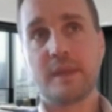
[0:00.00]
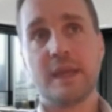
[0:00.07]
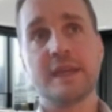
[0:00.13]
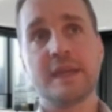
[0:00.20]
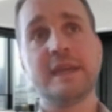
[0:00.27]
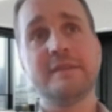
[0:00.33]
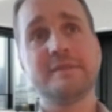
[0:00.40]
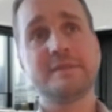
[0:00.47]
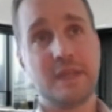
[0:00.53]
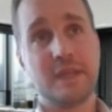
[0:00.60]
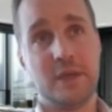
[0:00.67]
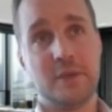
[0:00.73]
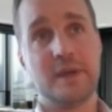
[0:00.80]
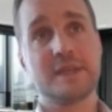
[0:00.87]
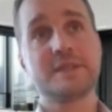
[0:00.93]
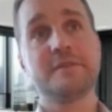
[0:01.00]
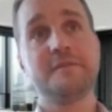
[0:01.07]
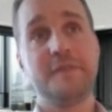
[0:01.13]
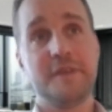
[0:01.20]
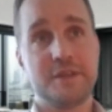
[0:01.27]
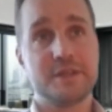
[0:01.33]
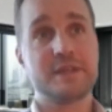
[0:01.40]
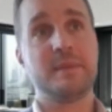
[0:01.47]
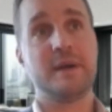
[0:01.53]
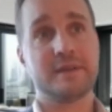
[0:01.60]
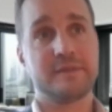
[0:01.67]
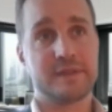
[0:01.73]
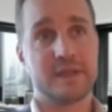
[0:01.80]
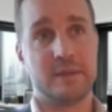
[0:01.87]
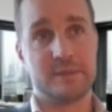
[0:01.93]
gives the US sufficient amount
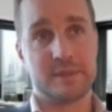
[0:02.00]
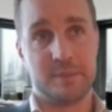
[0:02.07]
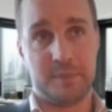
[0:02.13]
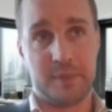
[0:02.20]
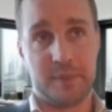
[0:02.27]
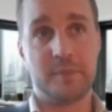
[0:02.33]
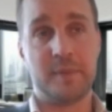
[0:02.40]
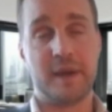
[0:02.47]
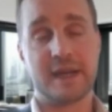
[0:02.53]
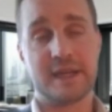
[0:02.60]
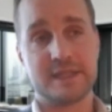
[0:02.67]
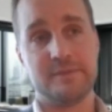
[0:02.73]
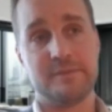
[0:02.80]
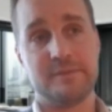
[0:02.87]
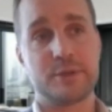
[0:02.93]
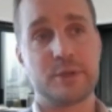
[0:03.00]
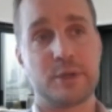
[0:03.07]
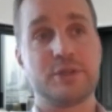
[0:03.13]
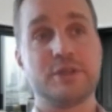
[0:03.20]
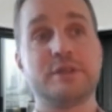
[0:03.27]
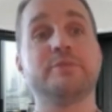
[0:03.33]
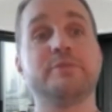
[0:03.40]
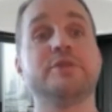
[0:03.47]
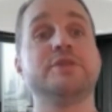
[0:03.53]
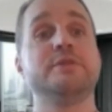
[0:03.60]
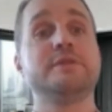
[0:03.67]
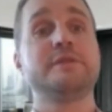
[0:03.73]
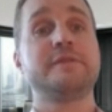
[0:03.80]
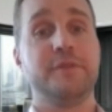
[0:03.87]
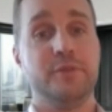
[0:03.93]
of time to build back its infrastructure to
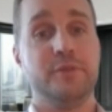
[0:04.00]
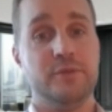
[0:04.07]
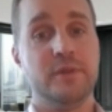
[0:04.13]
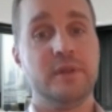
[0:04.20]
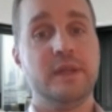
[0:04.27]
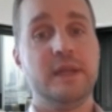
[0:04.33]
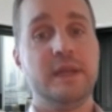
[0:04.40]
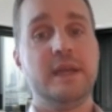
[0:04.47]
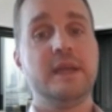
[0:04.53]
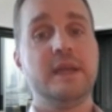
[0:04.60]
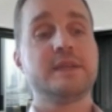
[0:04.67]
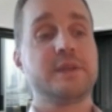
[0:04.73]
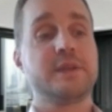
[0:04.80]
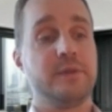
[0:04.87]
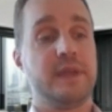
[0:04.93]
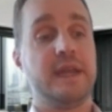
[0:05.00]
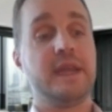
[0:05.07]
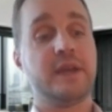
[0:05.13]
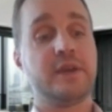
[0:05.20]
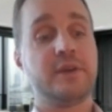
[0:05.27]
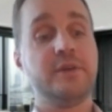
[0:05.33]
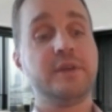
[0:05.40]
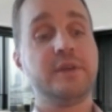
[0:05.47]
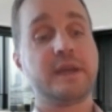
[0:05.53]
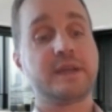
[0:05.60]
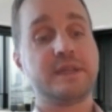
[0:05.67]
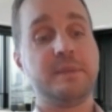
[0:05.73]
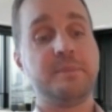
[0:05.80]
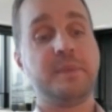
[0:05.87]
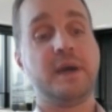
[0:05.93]
produce fuel. So then it could
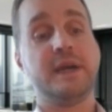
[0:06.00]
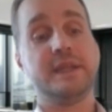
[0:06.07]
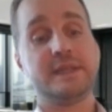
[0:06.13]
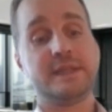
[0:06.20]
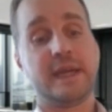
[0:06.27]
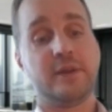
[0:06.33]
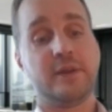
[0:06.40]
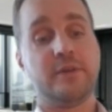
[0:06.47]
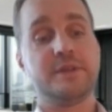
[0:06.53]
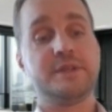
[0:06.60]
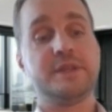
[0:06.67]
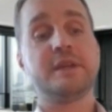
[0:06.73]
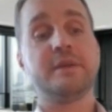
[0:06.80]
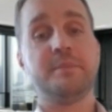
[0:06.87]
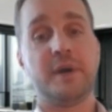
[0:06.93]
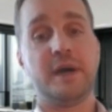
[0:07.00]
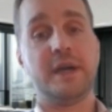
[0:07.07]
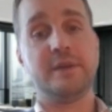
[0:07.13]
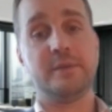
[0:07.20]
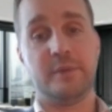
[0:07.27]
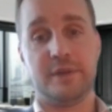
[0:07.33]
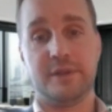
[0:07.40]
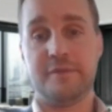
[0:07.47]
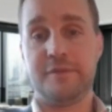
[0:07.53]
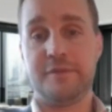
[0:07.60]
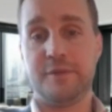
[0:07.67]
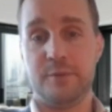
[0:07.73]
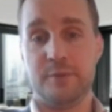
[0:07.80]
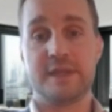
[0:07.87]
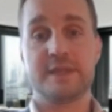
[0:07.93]
actually buy in the technology combined with the
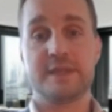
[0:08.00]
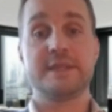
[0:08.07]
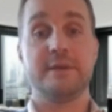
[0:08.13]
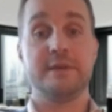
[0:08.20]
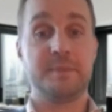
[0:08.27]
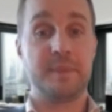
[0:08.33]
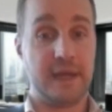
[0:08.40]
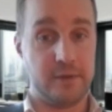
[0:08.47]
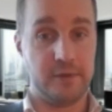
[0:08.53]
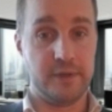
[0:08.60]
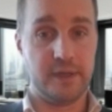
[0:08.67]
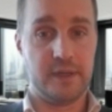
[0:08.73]
fuel necessary to power it.